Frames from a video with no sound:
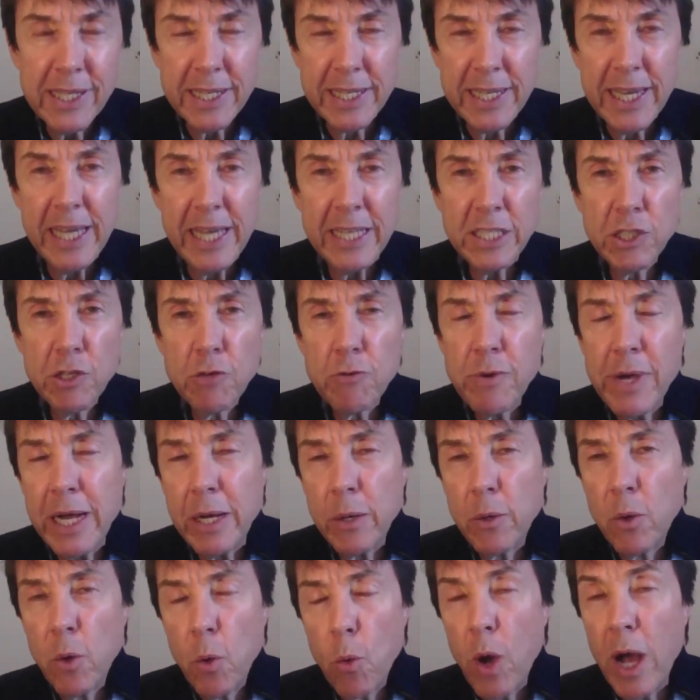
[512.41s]
It gets
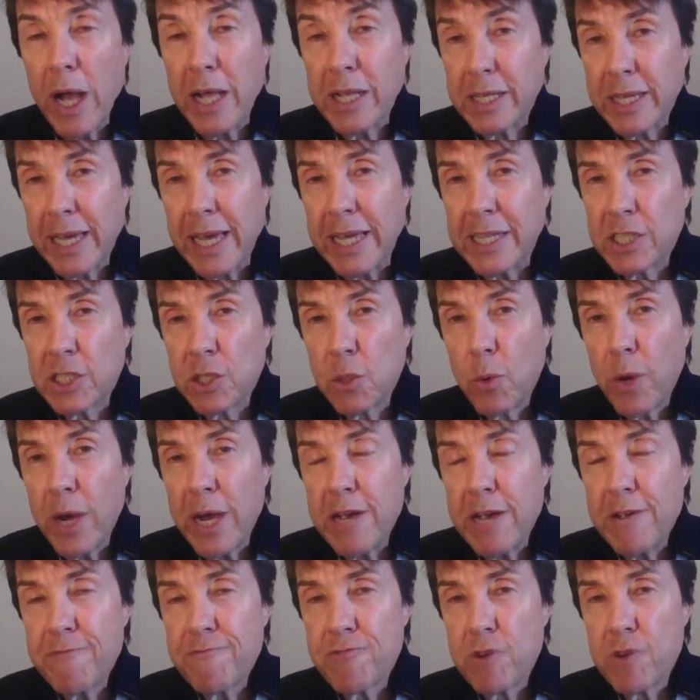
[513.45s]

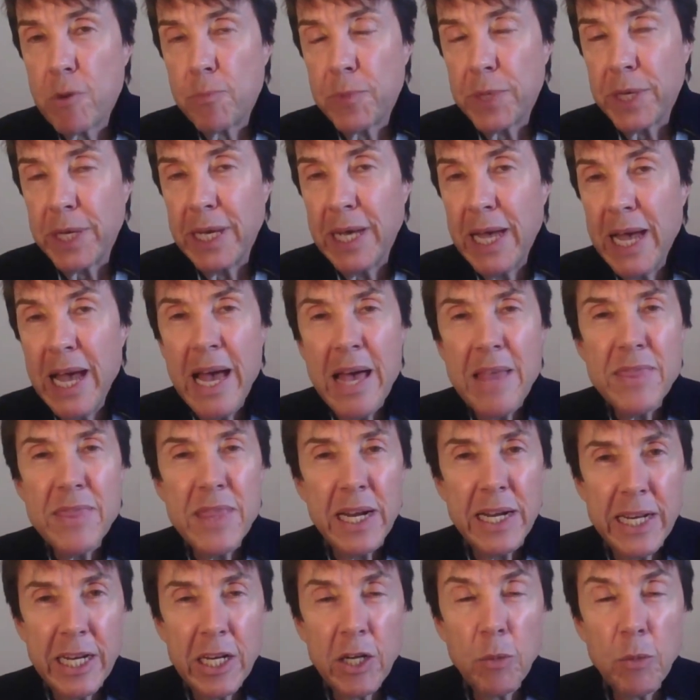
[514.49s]
away from the
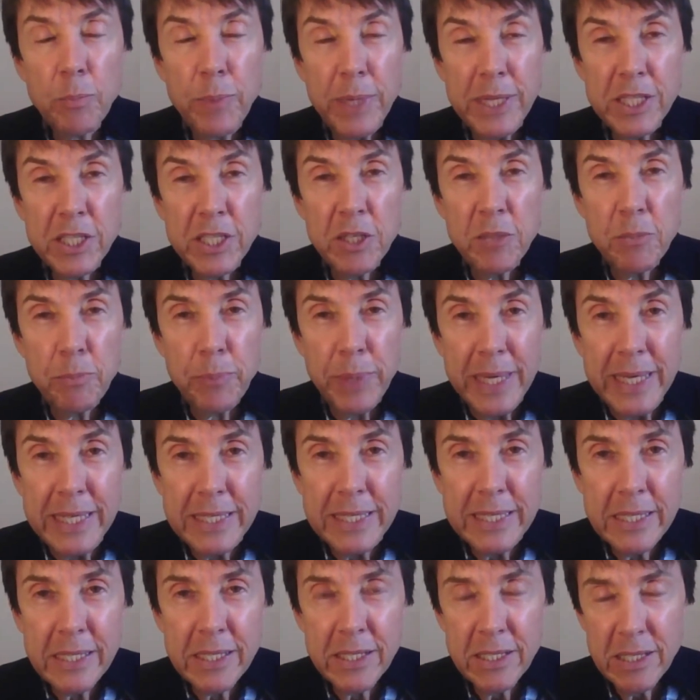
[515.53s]
little bits and
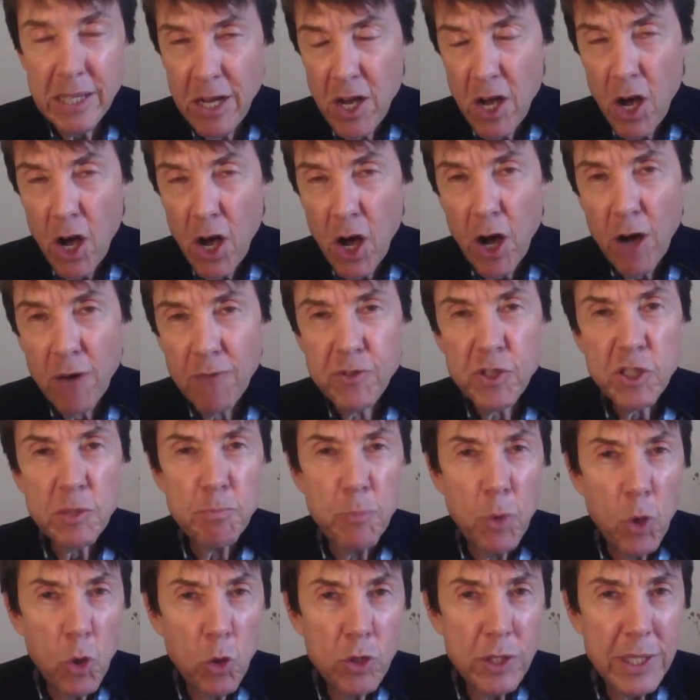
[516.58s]
pieces of
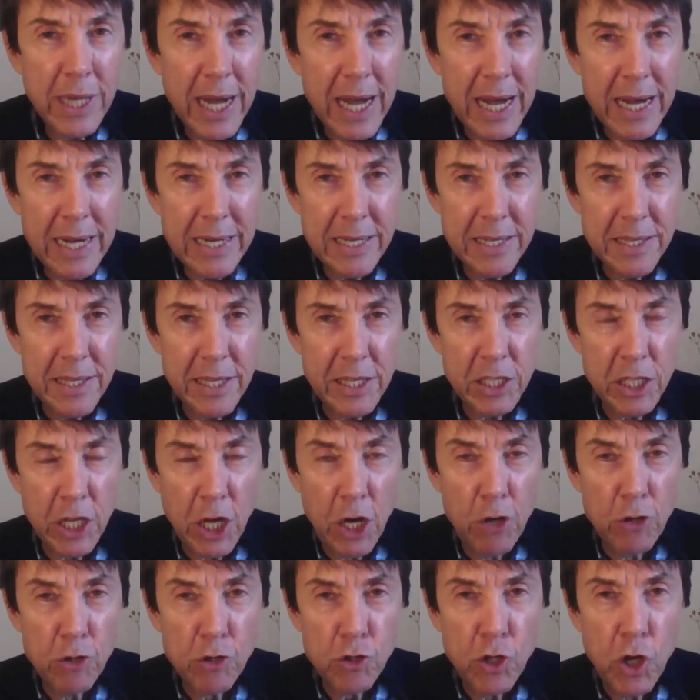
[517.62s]
small data that
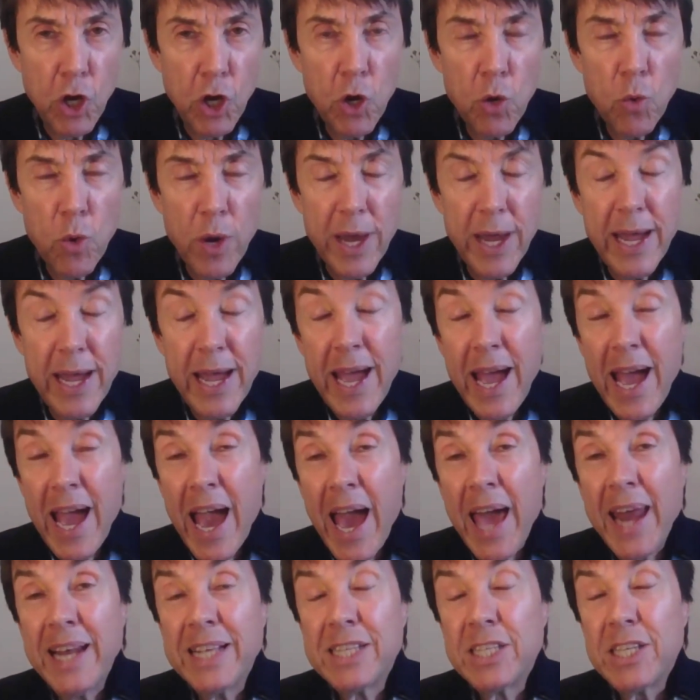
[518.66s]
goes nowhere,
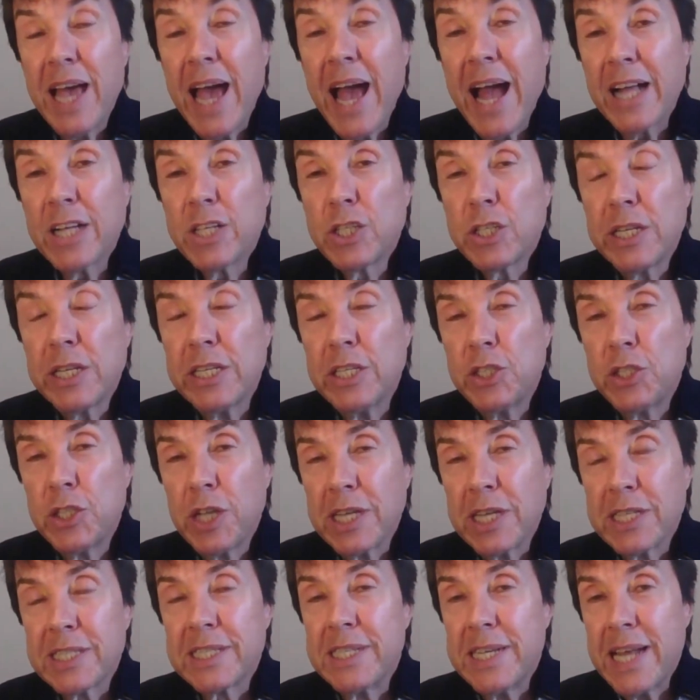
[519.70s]
and it's actually
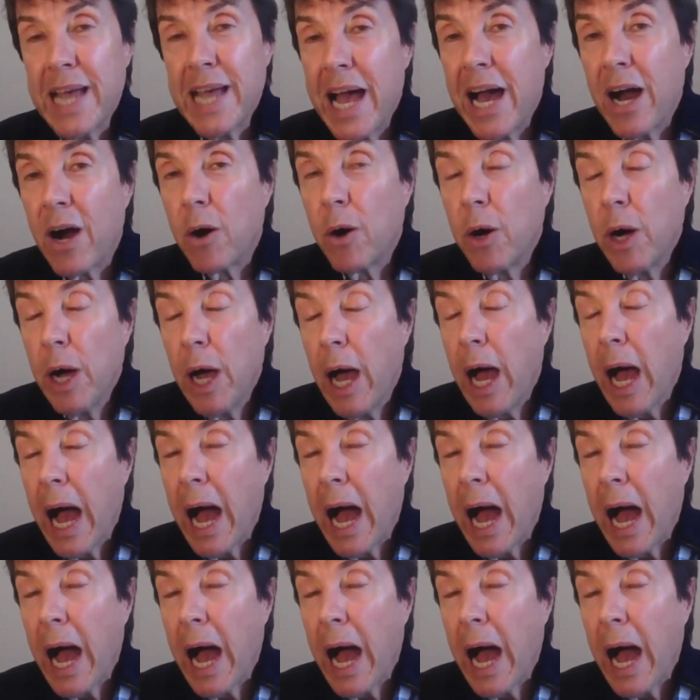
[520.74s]
just now